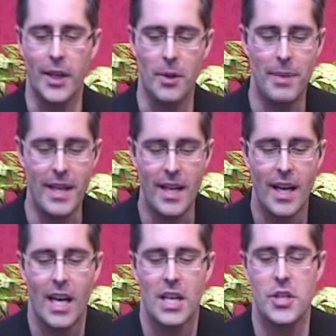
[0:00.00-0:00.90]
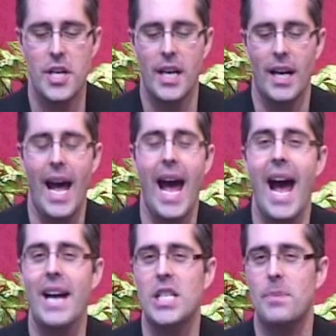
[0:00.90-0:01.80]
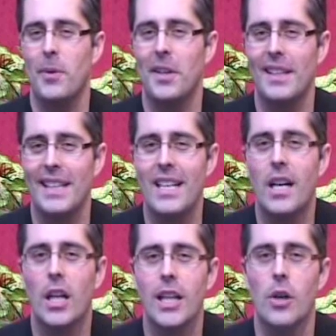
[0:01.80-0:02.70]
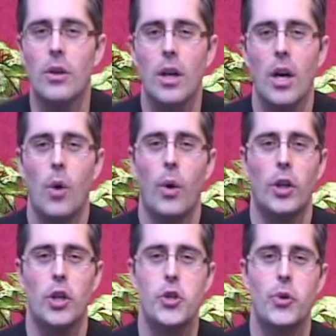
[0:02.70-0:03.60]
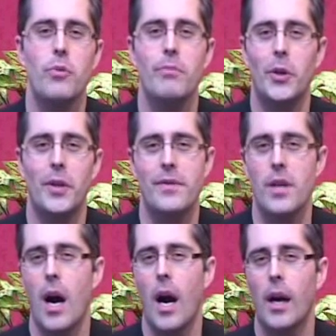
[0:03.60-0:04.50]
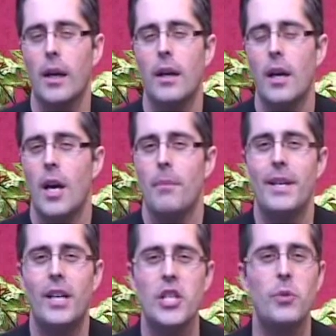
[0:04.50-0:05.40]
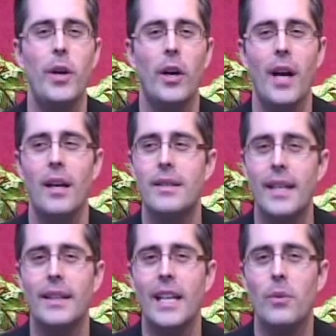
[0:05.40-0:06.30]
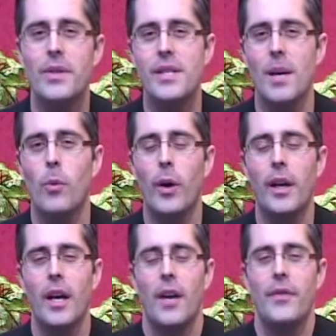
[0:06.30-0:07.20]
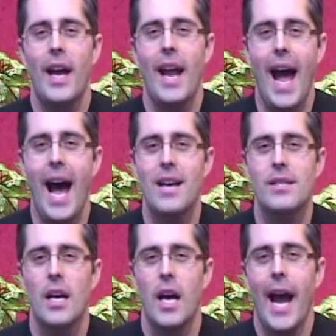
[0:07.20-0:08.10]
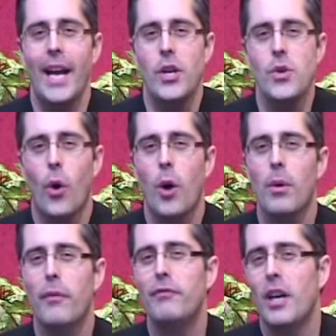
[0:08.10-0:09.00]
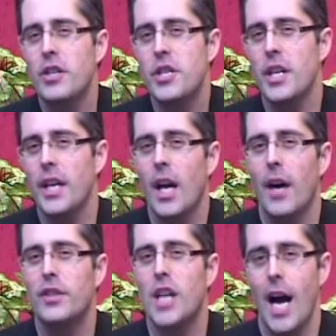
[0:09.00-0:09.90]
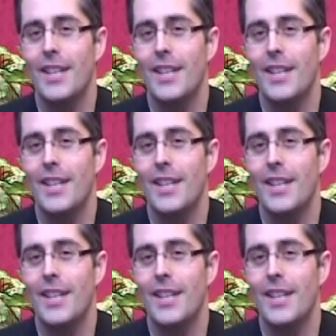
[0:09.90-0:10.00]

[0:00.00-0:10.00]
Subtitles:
Letter B, she can expertly cloak what her true motives are. Because we are not dealing with someone that has a normal functioning of